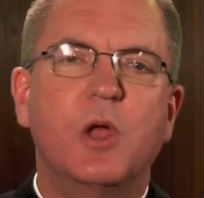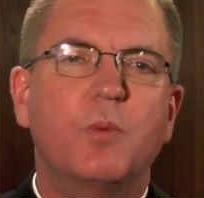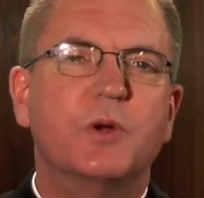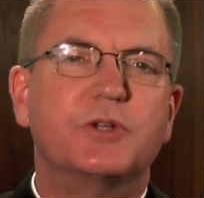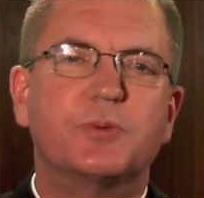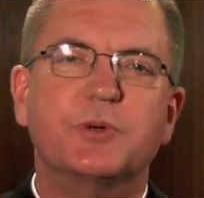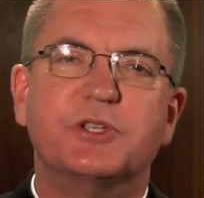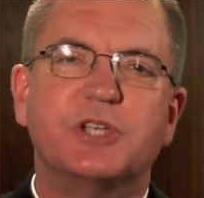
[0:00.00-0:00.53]

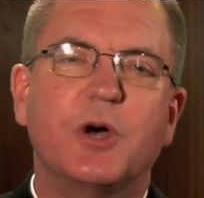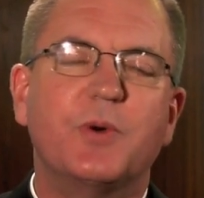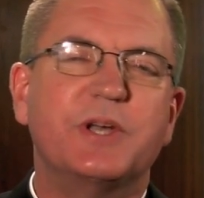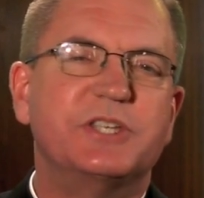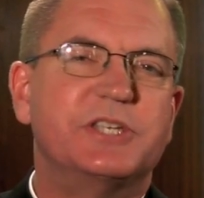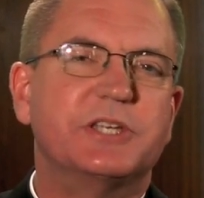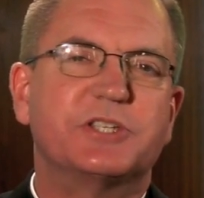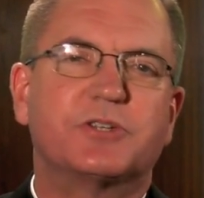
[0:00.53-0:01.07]
which was
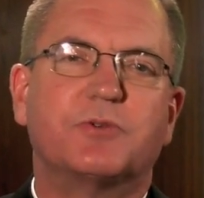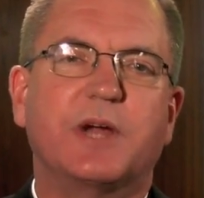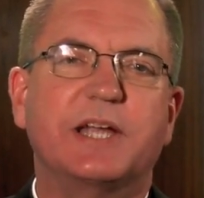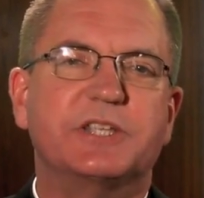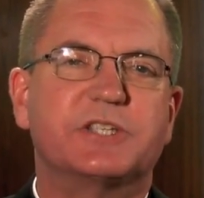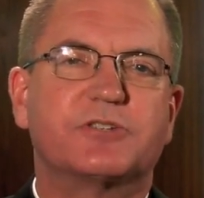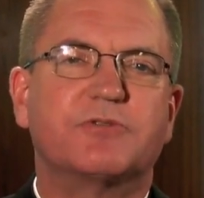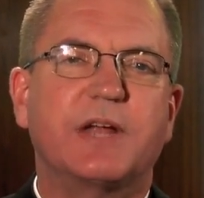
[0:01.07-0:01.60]
always his
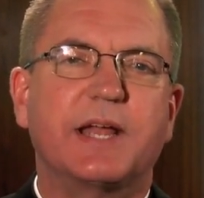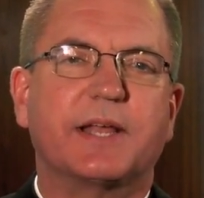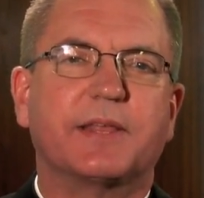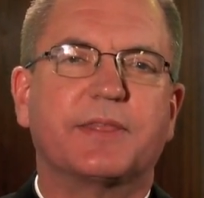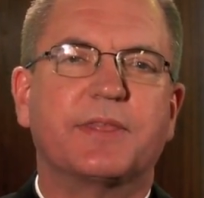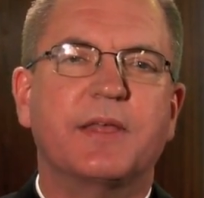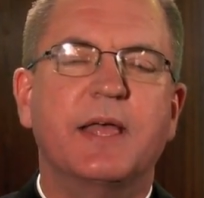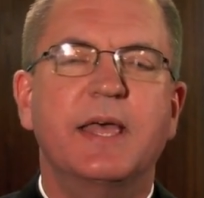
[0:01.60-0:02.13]
great
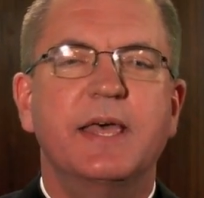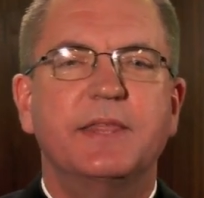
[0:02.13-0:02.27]
strength.